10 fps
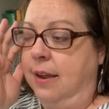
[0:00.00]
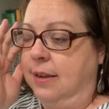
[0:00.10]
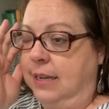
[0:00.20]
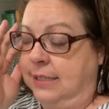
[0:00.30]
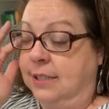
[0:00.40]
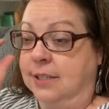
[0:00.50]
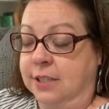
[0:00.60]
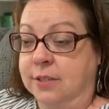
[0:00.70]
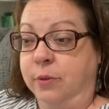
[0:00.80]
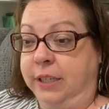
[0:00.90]
it's
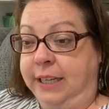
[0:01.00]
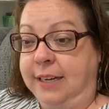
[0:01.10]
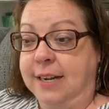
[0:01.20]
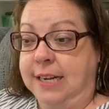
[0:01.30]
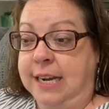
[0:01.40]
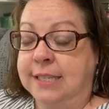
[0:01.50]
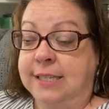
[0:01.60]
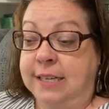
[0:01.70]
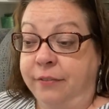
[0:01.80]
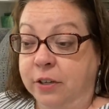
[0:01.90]

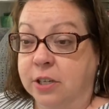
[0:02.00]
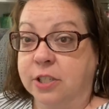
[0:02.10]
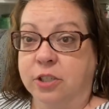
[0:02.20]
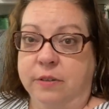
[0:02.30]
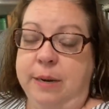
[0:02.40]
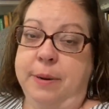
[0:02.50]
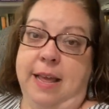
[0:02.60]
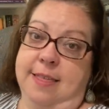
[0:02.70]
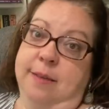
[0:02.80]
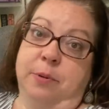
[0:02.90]
difficult to read, but
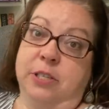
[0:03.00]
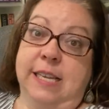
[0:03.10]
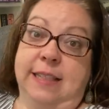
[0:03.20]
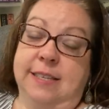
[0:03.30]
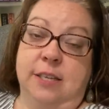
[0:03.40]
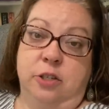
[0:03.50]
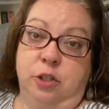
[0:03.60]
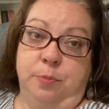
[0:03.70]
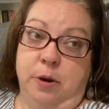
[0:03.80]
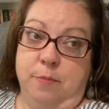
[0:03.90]
I think books like this are
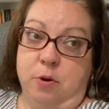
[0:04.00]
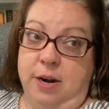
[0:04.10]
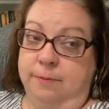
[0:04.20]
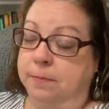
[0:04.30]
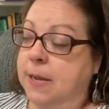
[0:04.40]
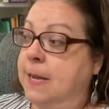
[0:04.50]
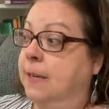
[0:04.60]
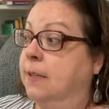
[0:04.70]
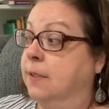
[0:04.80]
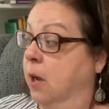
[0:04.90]
super important.
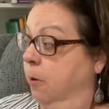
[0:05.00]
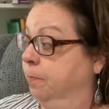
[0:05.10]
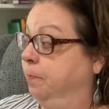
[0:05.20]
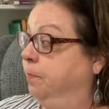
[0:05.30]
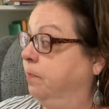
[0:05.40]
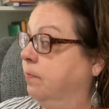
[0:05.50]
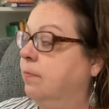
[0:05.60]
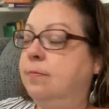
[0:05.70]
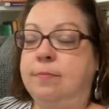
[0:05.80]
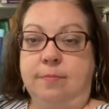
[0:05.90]
So
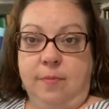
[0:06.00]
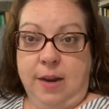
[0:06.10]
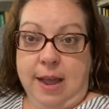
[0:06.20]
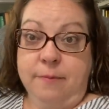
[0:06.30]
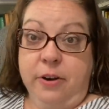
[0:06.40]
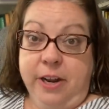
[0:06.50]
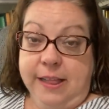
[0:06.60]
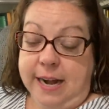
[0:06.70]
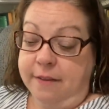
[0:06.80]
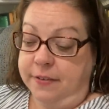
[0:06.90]
I'm very
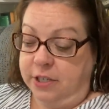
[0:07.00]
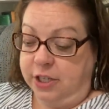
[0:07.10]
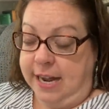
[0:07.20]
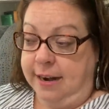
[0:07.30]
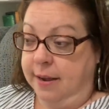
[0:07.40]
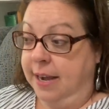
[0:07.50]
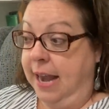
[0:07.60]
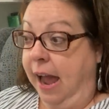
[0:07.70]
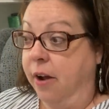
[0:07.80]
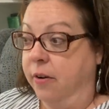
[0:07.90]
glad I finished that. And
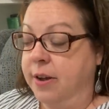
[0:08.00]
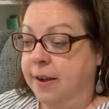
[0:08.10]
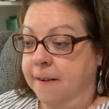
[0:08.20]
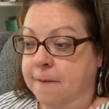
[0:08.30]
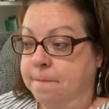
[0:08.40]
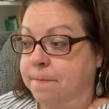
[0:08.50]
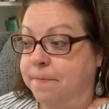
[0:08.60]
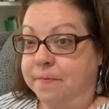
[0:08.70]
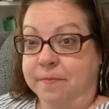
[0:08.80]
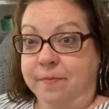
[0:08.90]
now
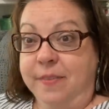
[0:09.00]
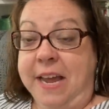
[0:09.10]
I